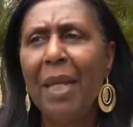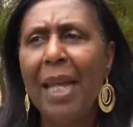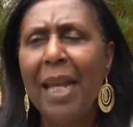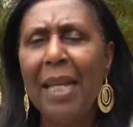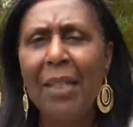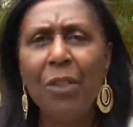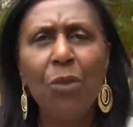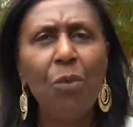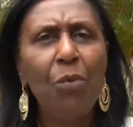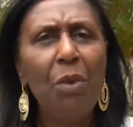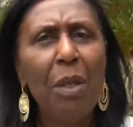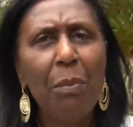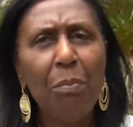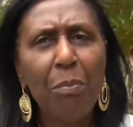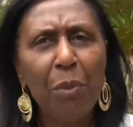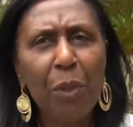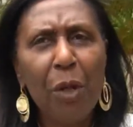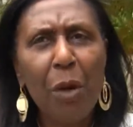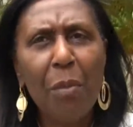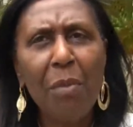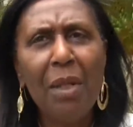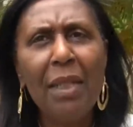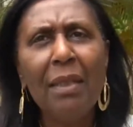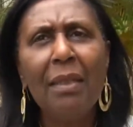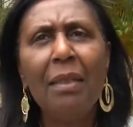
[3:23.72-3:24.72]
as we
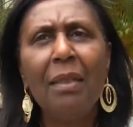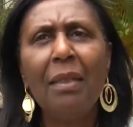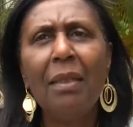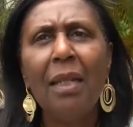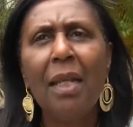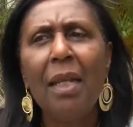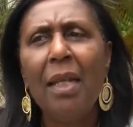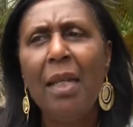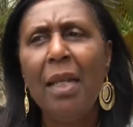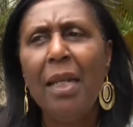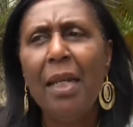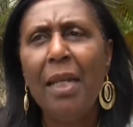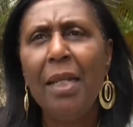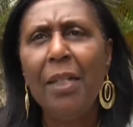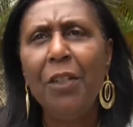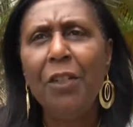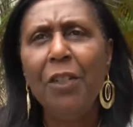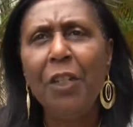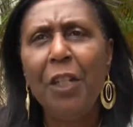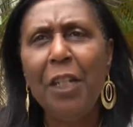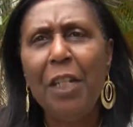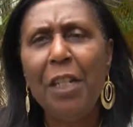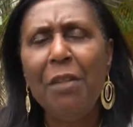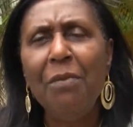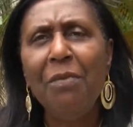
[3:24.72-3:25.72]
promised
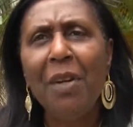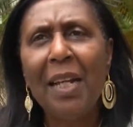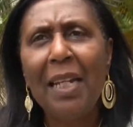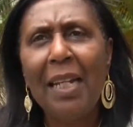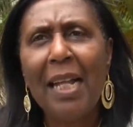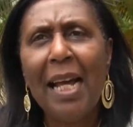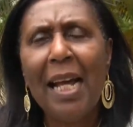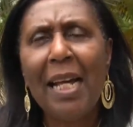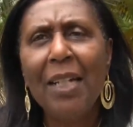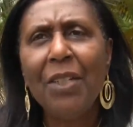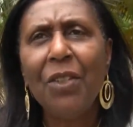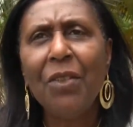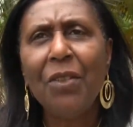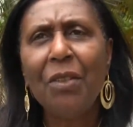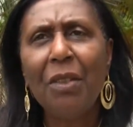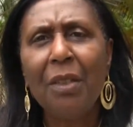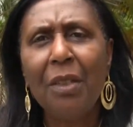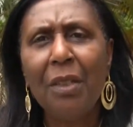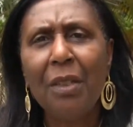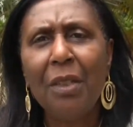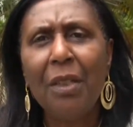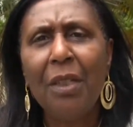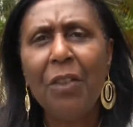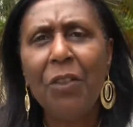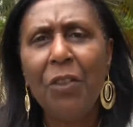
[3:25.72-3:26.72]
in Geneva last
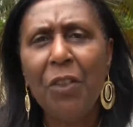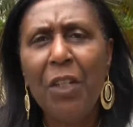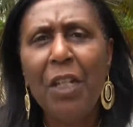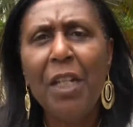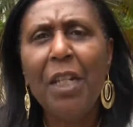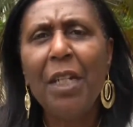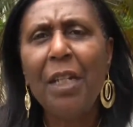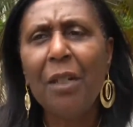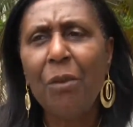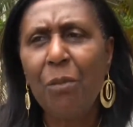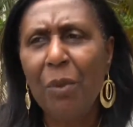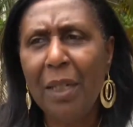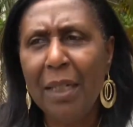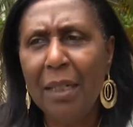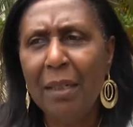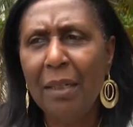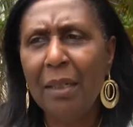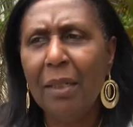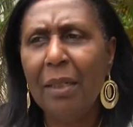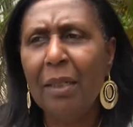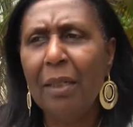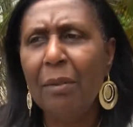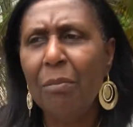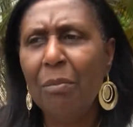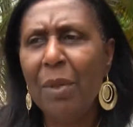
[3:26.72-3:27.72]
year with
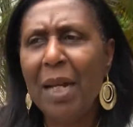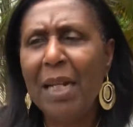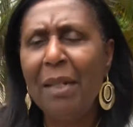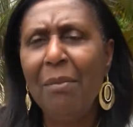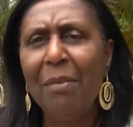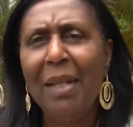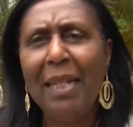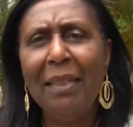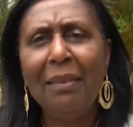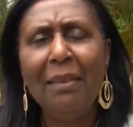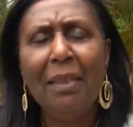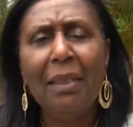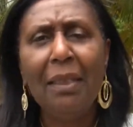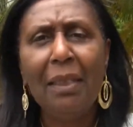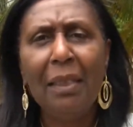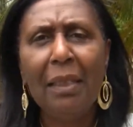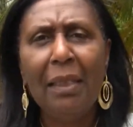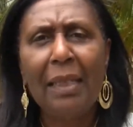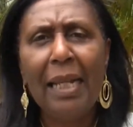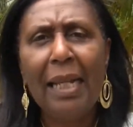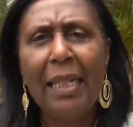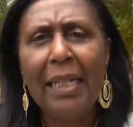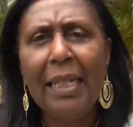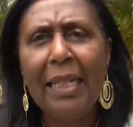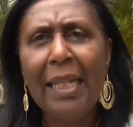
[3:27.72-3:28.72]
a parliamentary
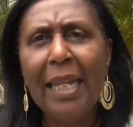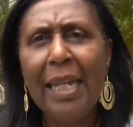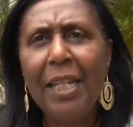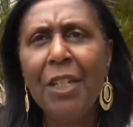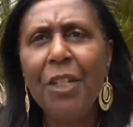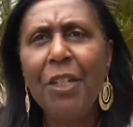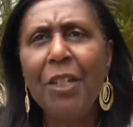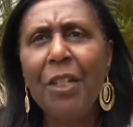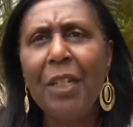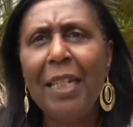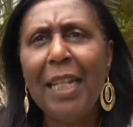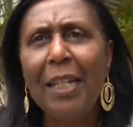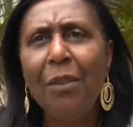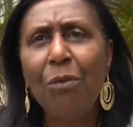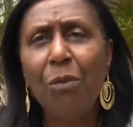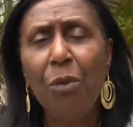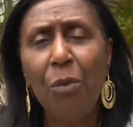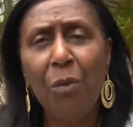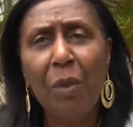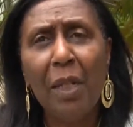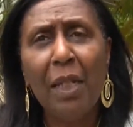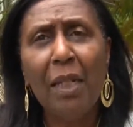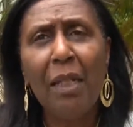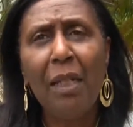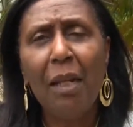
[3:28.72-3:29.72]
delegation that
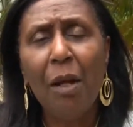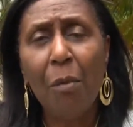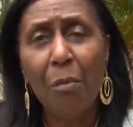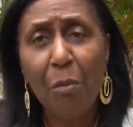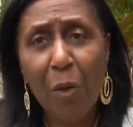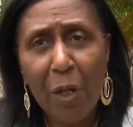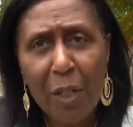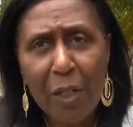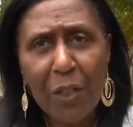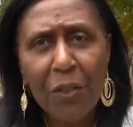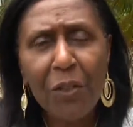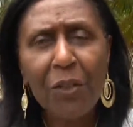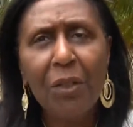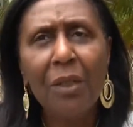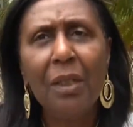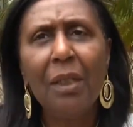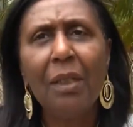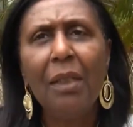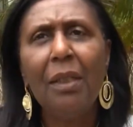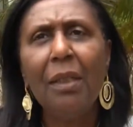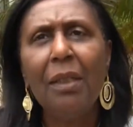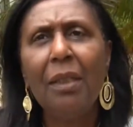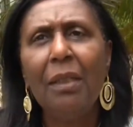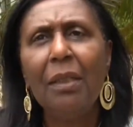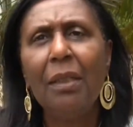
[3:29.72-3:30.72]
we will abolish
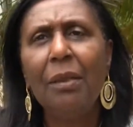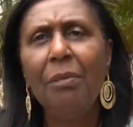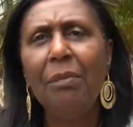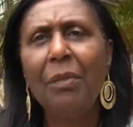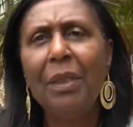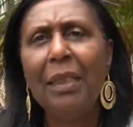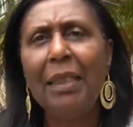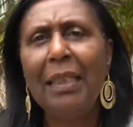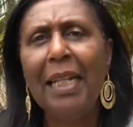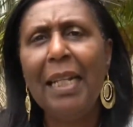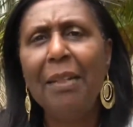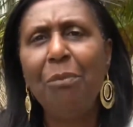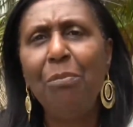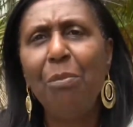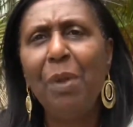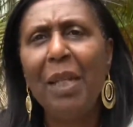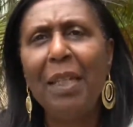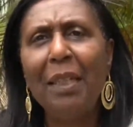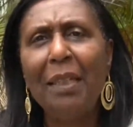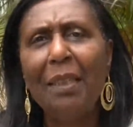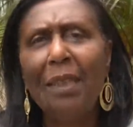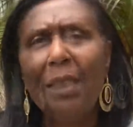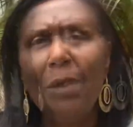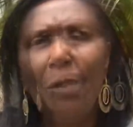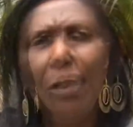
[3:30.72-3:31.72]
the death
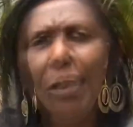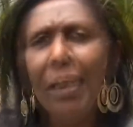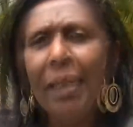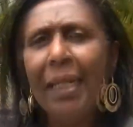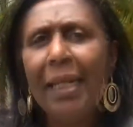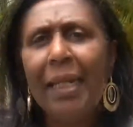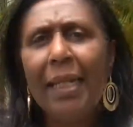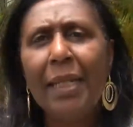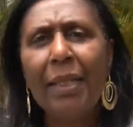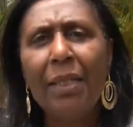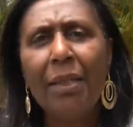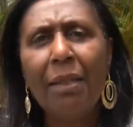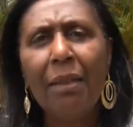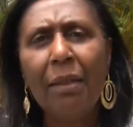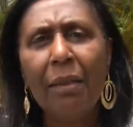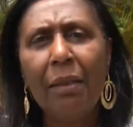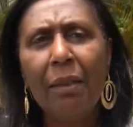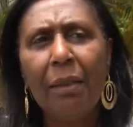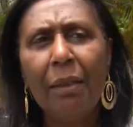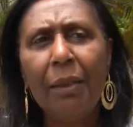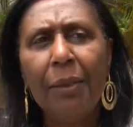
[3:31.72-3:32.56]
penalty, there is